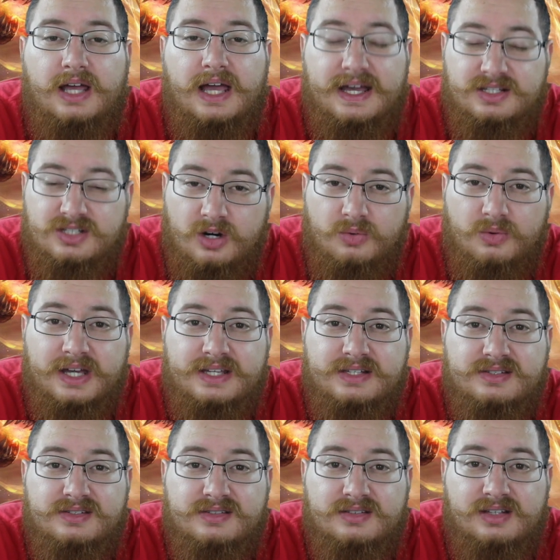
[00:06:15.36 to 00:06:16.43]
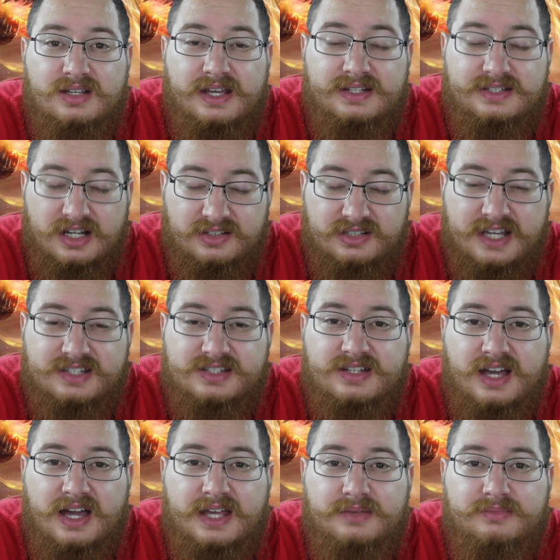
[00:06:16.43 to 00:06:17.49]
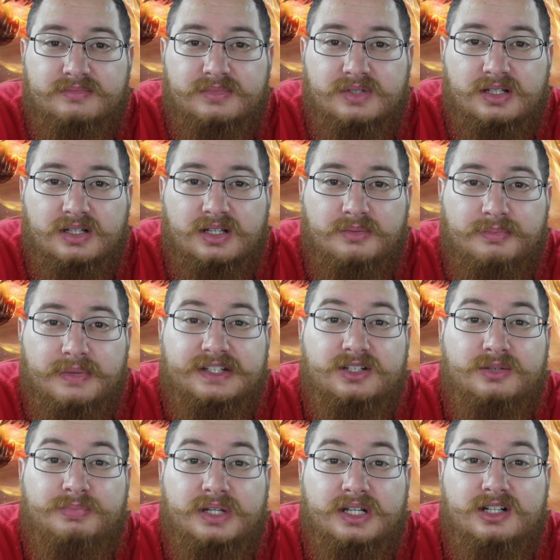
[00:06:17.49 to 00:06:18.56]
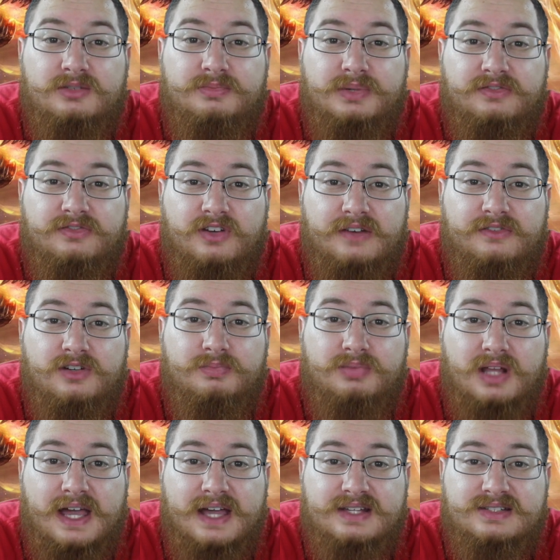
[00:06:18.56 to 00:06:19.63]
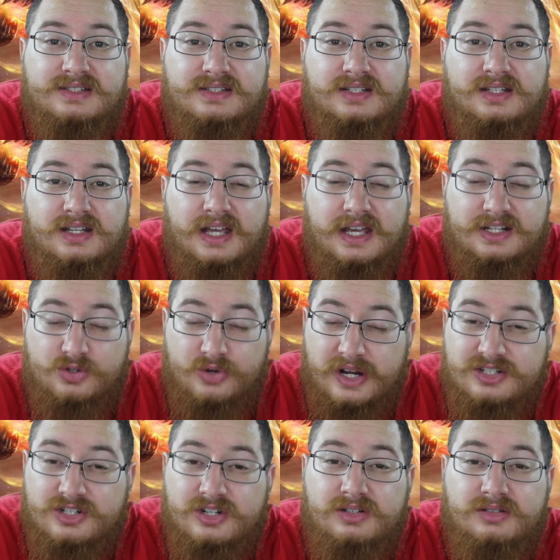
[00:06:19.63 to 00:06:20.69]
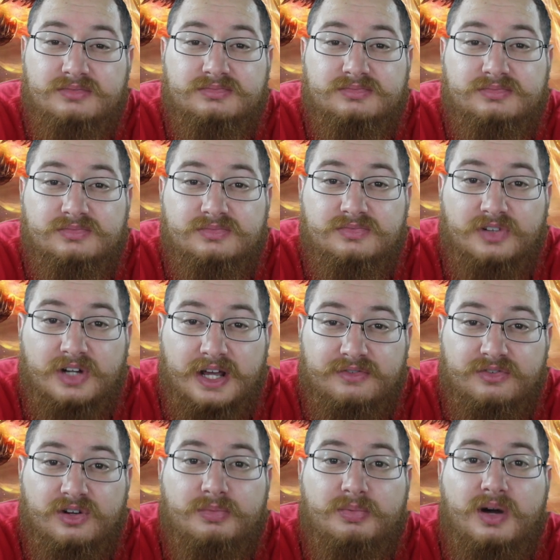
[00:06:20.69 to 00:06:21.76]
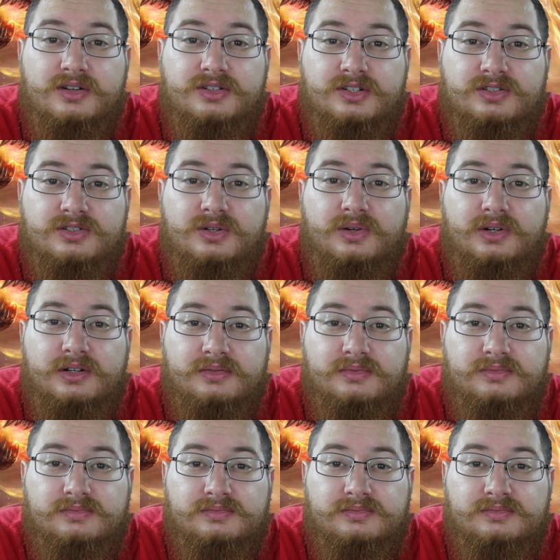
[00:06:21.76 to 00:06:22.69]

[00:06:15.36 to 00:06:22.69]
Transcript: As always, until next time, may your beard be forever blessed and treasure forever upon your door.